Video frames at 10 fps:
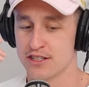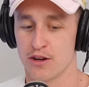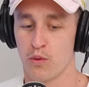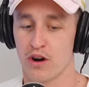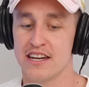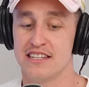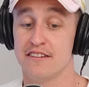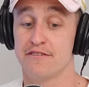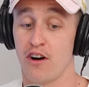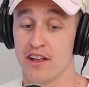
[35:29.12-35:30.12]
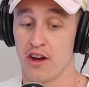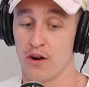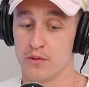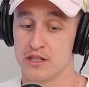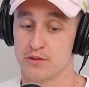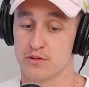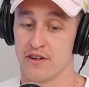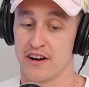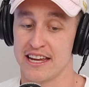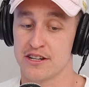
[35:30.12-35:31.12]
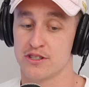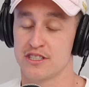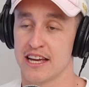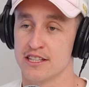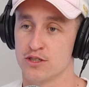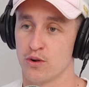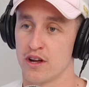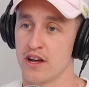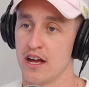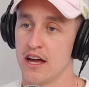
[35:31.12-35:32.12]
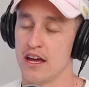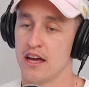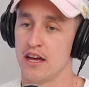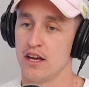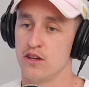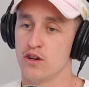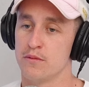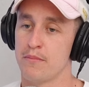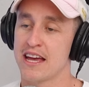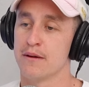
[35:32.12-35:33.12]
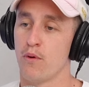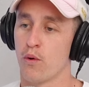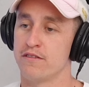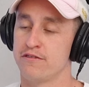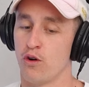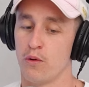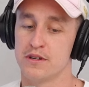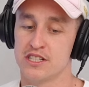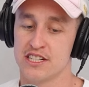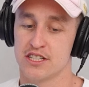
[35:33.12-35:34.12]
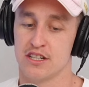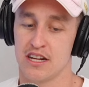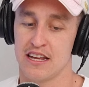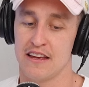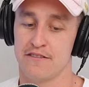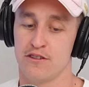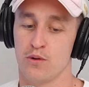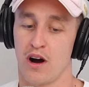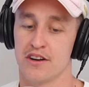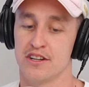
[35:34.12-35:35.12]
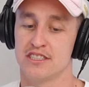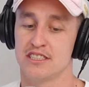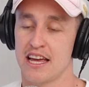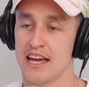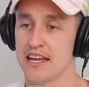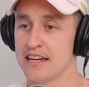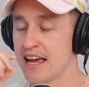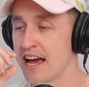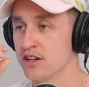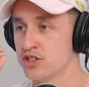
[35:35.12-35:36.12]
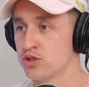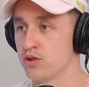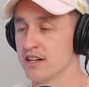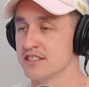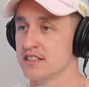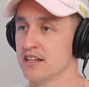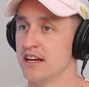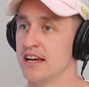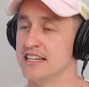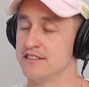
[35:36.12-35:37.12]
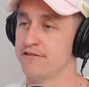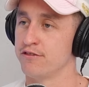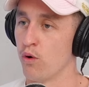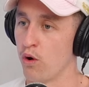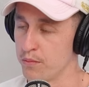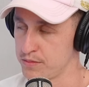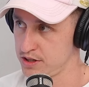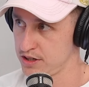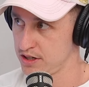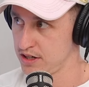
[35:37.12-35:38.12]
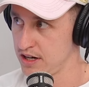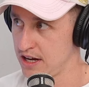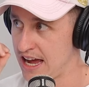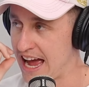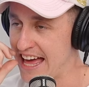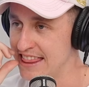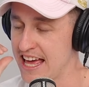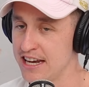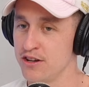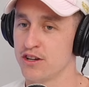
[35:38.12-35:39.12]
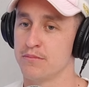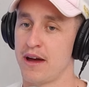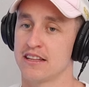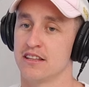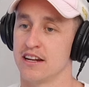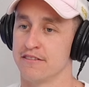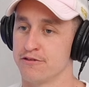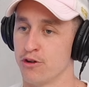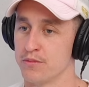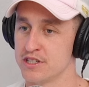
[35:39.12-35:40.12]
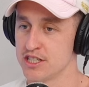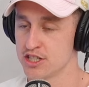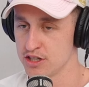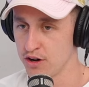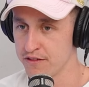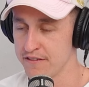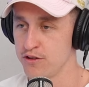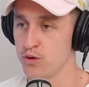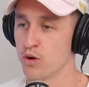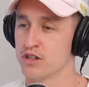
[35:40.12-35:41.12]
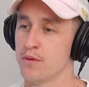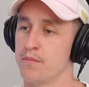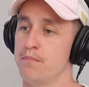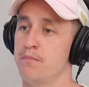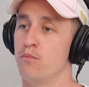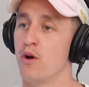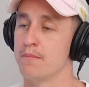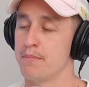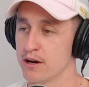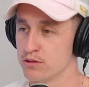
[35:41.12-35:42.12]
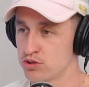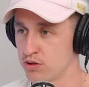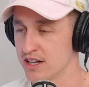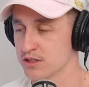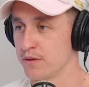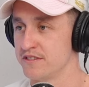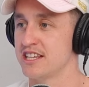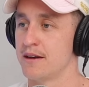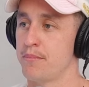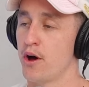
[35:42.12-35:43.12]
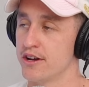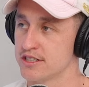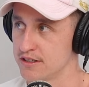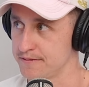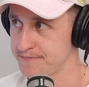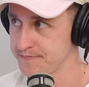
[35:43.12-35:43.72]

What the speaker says: So what I did find though, which was very interesting and sort of, you can make a more informed decision if you understand how trust is formed. Mm-hmm. And then you can make the informed decision of if you want to rebuild trust with said person.